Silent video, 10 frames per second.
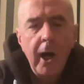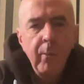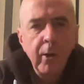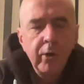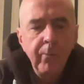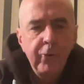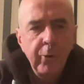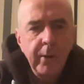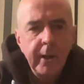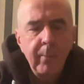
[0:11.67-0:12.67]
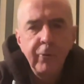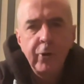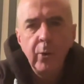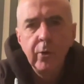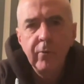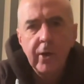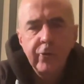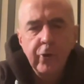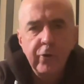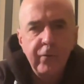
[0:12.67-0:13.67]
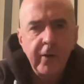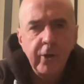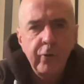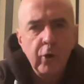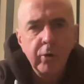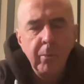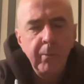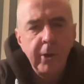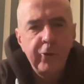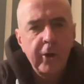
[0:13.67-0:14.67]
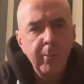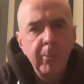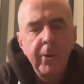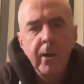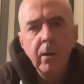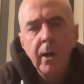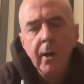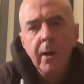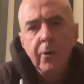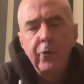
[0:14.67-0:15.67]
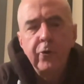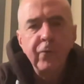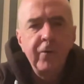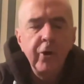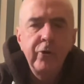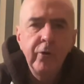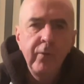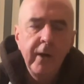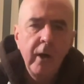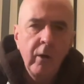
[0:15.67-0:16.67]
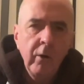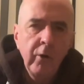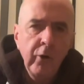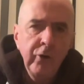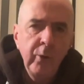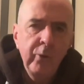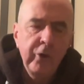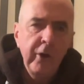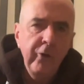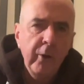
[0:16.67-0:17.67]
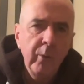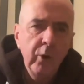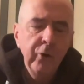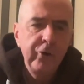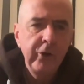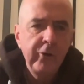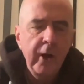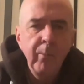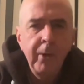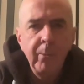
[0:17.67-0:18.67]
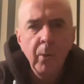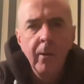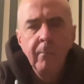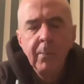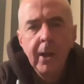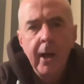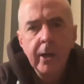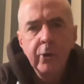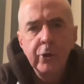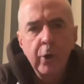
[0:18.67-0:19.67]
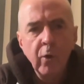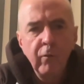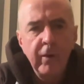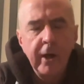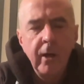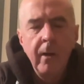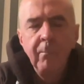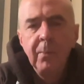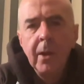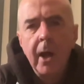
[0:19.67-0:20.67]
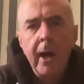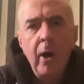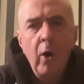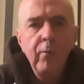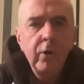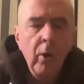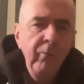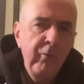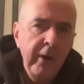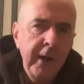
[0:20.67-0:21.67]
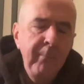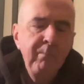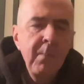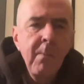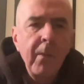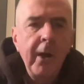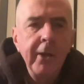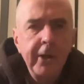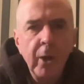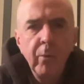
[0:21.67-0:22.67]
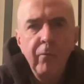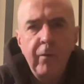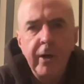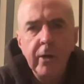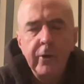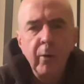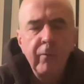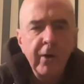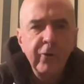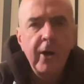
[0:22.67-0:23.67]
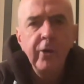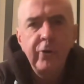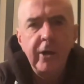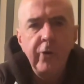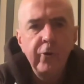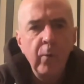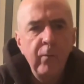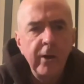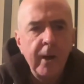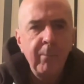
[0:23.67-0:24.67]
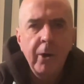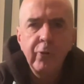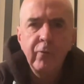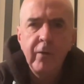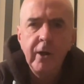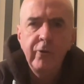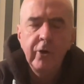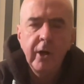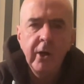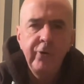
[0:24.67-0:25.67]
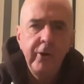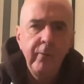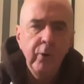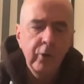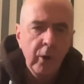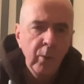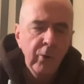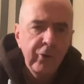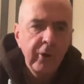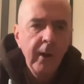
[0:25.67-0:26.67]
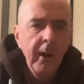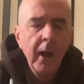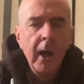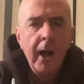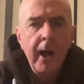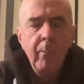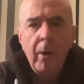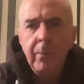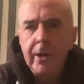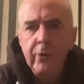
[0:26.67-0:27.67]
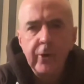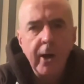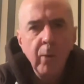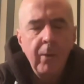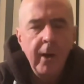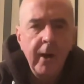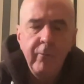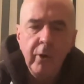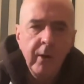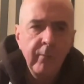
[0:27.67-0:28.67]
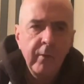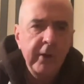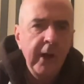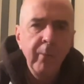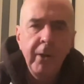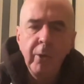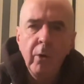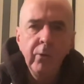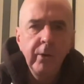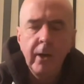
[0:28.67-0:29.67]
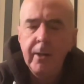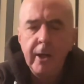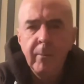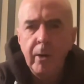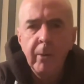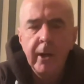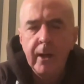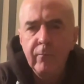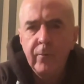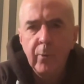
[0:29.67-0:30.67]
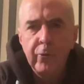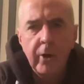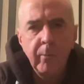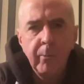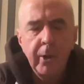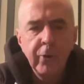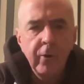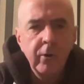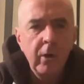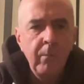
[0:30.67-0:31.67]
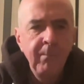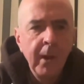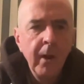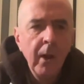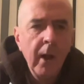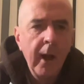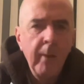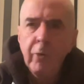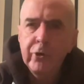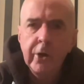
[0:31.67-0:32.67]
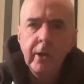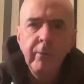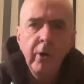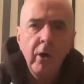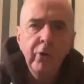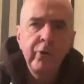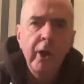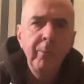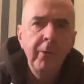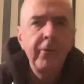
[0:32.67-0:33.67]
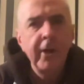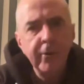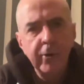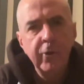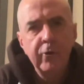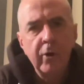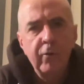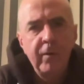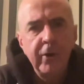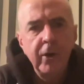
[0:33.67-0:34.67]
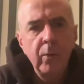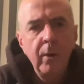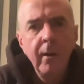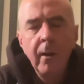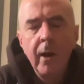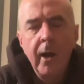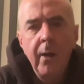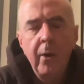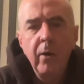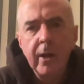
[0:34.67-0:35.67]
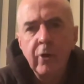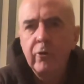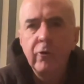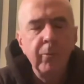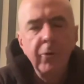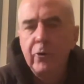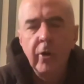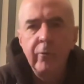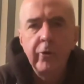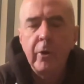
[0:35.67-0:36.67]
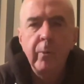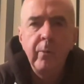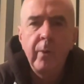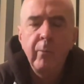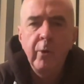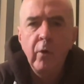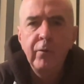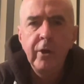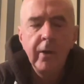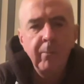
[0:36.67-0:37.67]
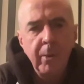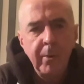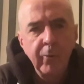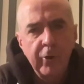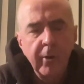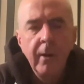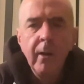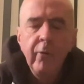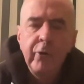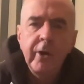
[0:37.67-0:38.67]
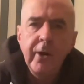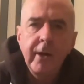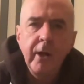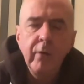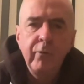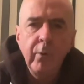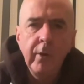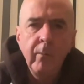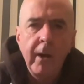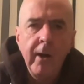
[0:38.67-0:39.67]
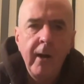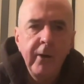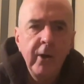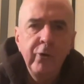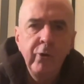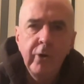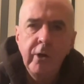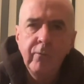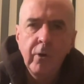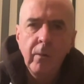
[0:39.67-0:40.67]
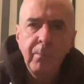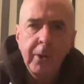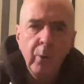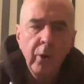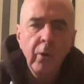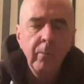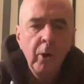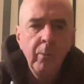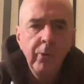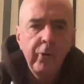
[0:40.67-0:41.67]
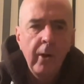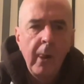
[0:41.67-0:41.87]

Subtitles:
welcome to an episode of That's Just Sophia Talking with me, Simon Morrell. This is the first of our new series that we're launching to help people control fear, overcome fear, deal with fear, deal with anxieties, hopefully get past the fear to achieve your goals. I'm here to help. If I can help anyone, email me at info@simonmorrell.com. I'm not trying to give you the hard sell, but at the end of this video, there are links to some of the services that we offer you that may be able to kind of get you through the any issues that you've got going on at the moment.